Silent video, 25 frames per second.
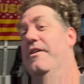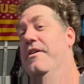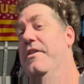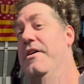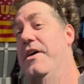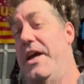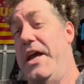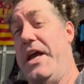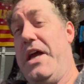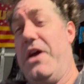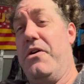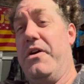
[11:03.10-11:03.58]

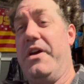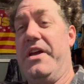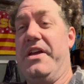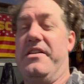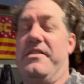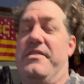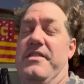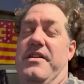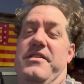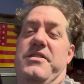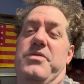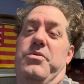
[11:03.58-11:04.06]
Harry.
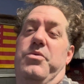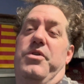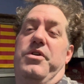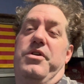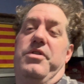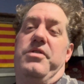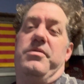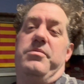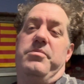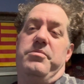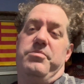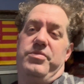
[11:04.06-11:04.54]
Not the one
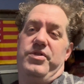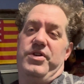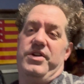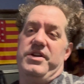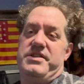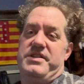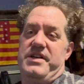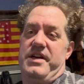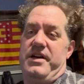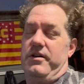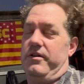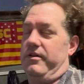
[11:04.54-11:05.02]
who
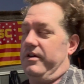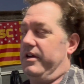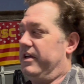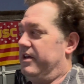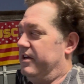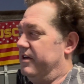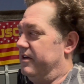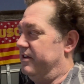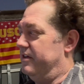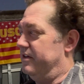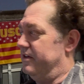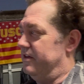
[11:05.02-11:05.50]
plays Harry,
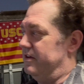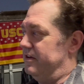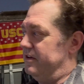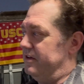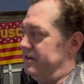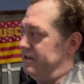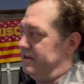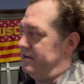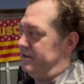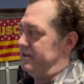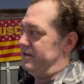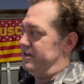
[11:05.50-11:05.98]

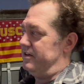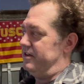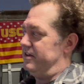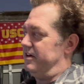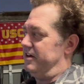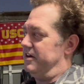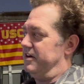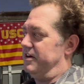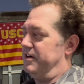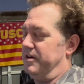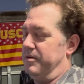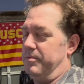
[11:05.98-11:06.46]

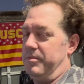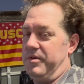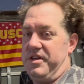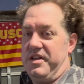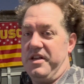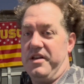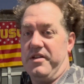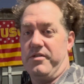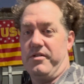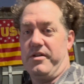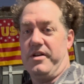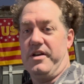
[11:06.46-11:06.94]
uh, but
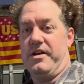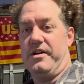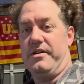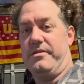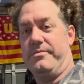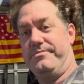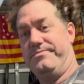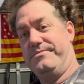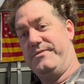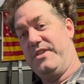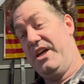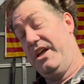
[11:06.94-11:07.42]
the other guy.
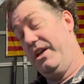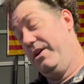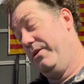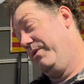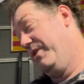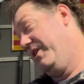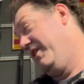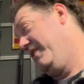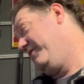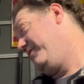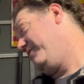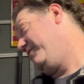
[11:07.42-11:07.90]

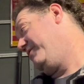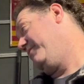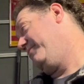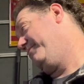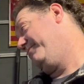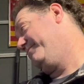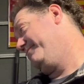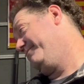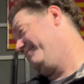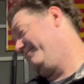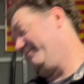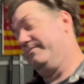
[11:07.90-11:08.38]
Anyways,
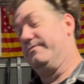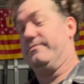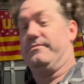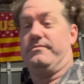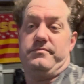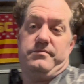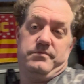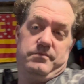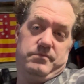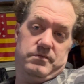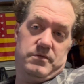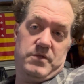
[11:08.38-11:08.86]

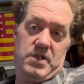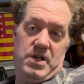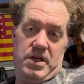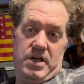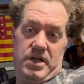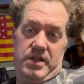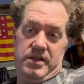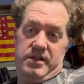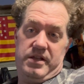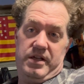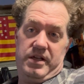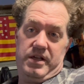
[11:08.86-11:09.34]

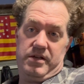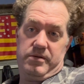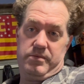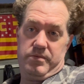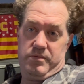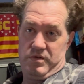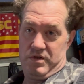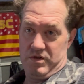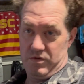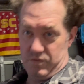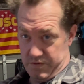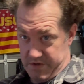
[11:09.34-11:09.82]
I think
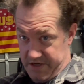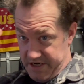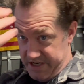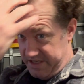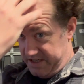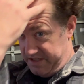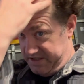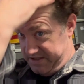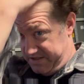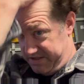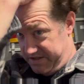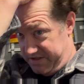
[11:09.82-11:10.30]
the
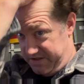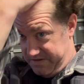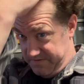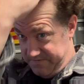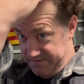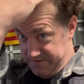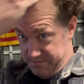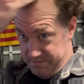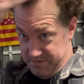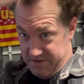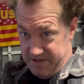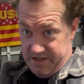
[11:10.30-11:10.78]
rain is good
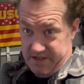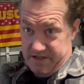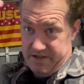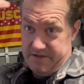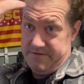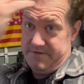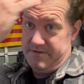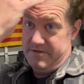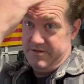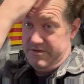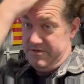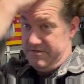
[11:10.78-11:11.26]
for my
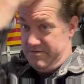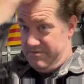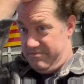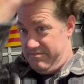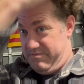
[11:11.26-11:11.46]
afro.